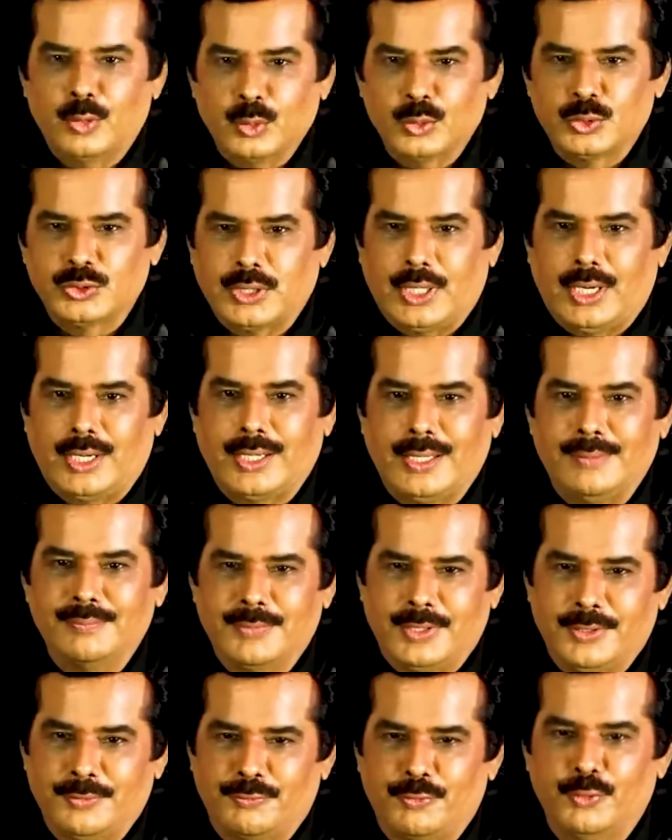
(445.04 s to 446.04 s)
to start? I'm
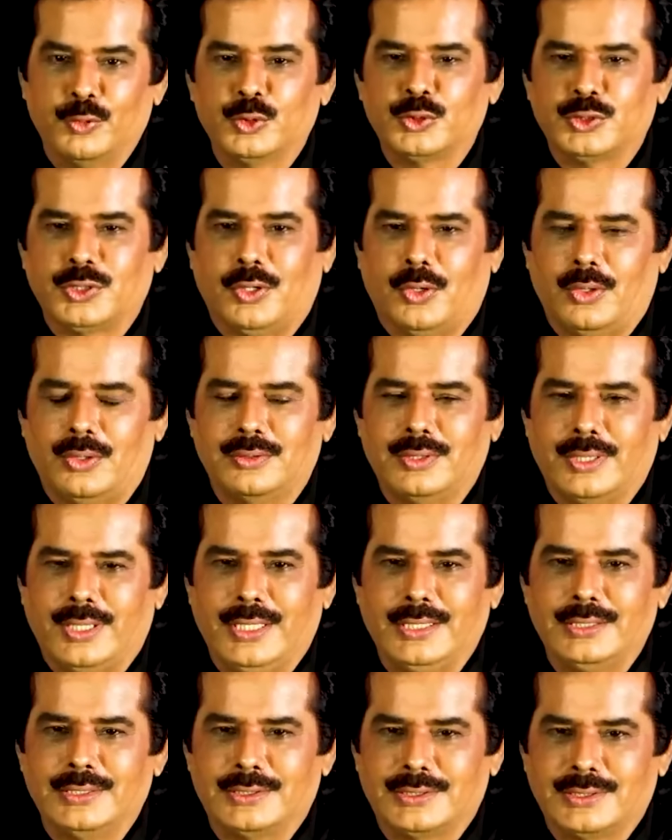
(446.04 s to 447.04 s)
confused now,
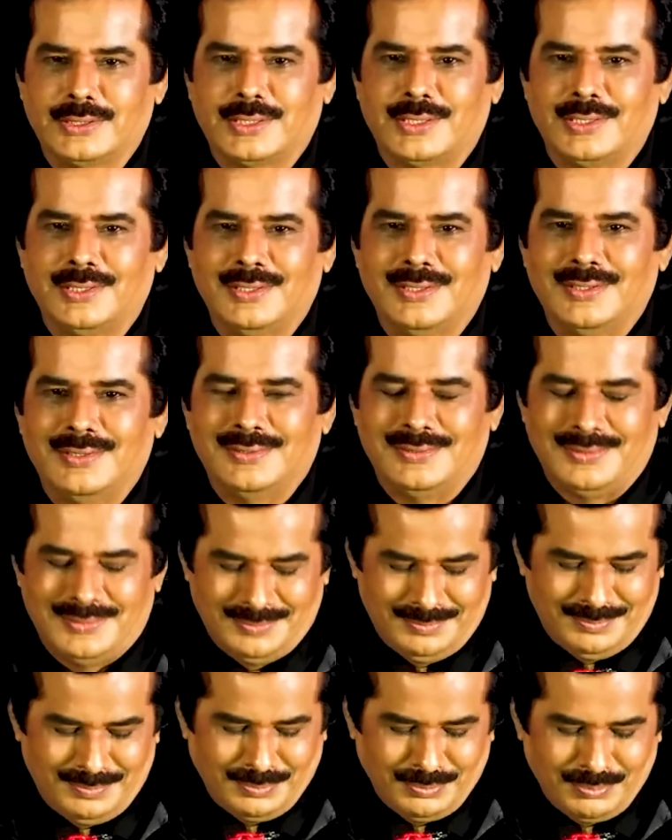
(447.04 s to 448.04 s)
tensed.
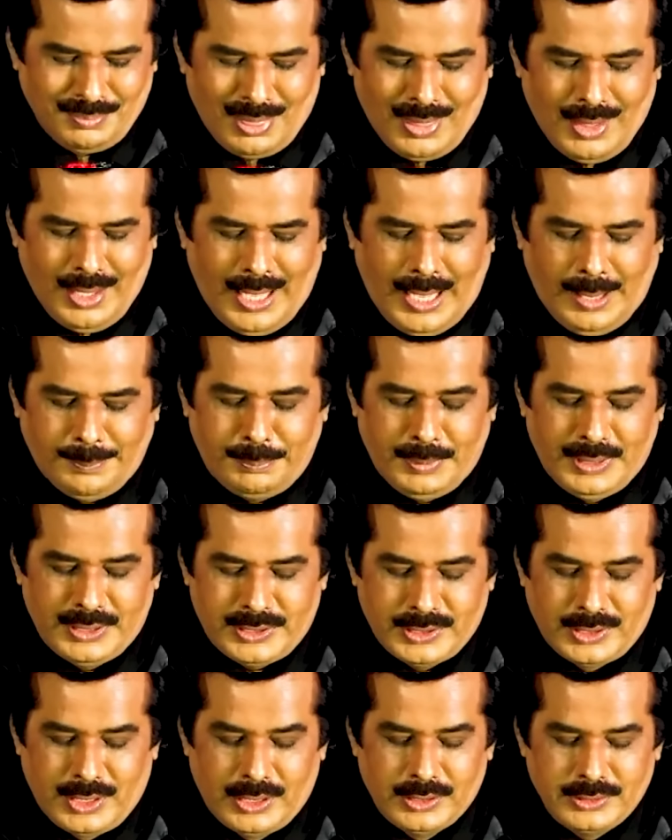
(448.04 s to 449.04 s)
Happy
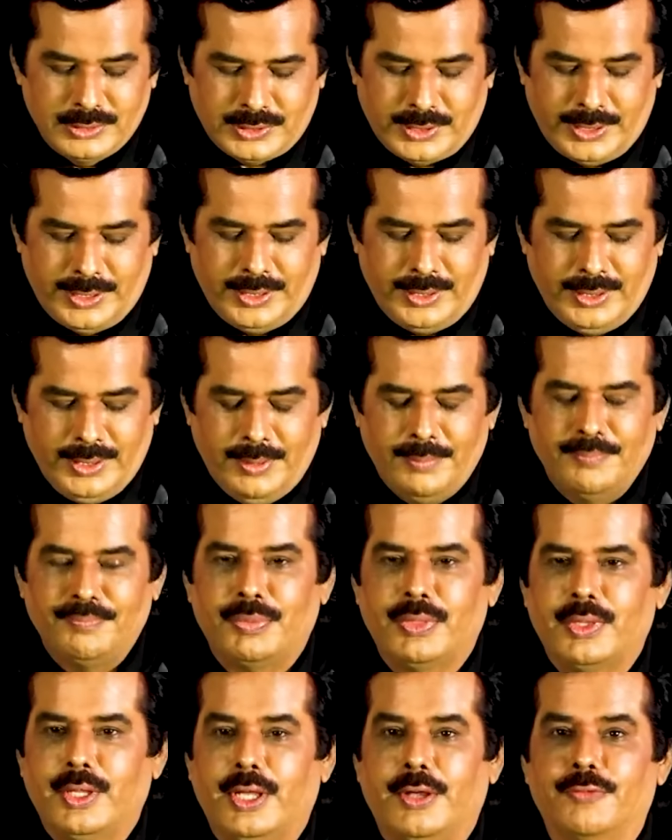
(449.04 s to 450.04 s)
Children's Day,
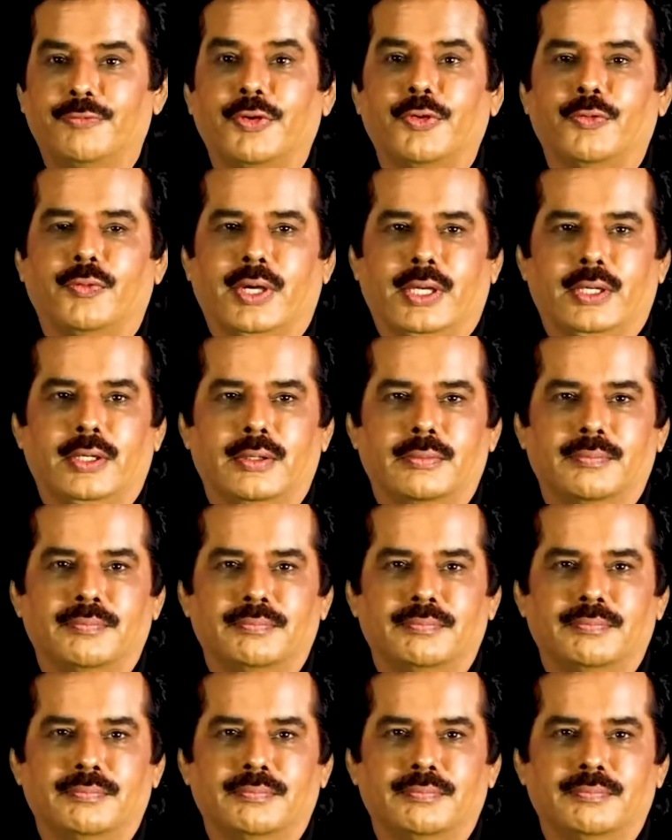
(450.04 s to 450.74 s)
everyone.